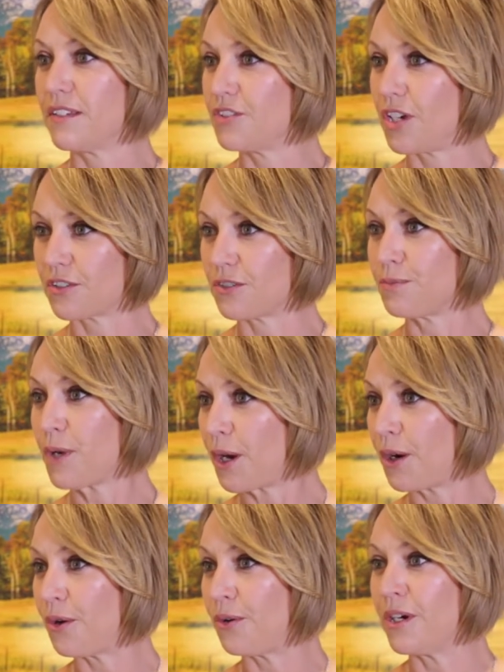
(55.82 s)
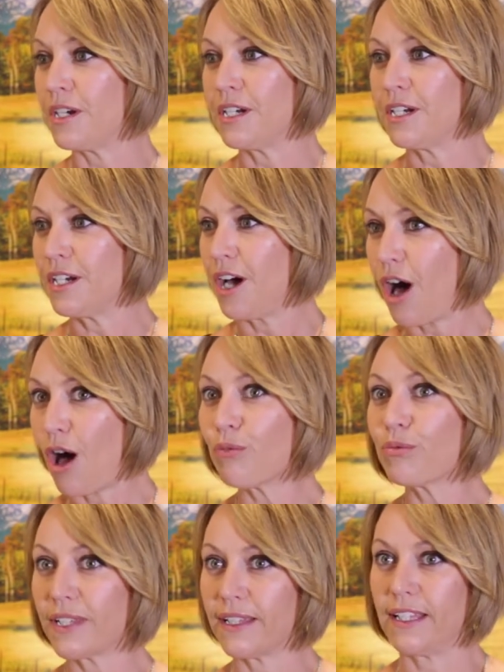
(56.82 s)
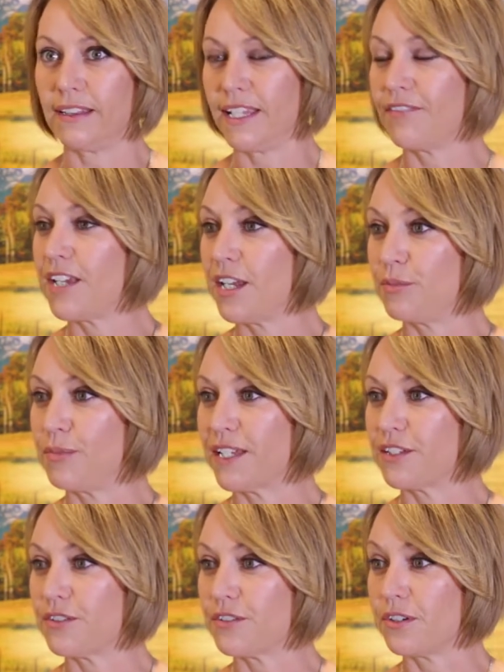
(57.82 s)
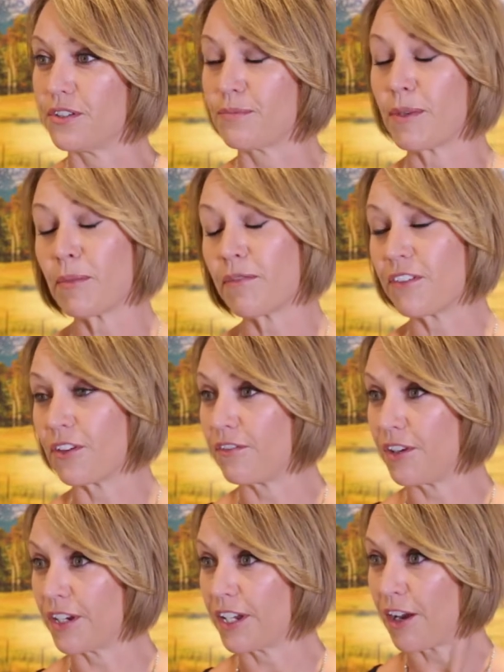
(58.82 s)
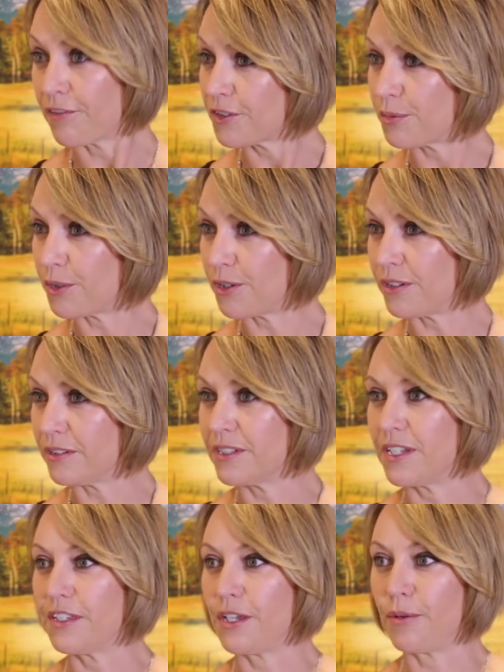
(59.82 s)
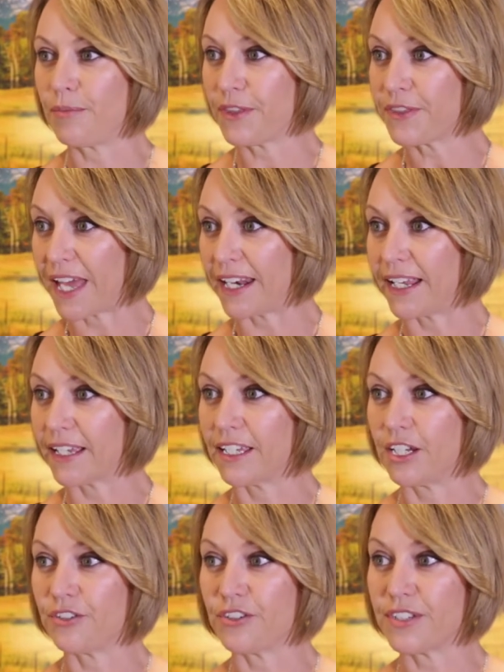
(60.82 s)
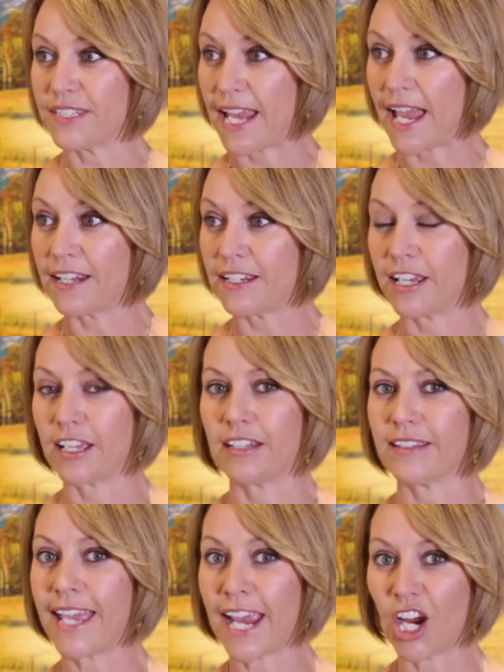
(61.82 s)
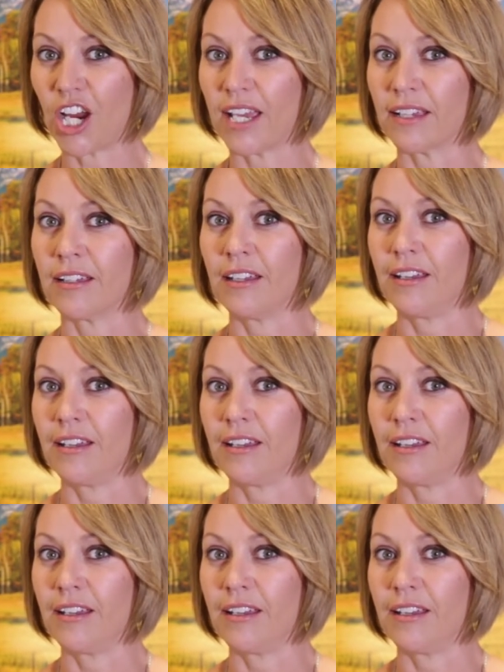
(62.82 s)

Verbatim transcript: and Dr. Poe all really alleviated my concerns, made me feel very comfortable. They are empathetic and understanding and caring.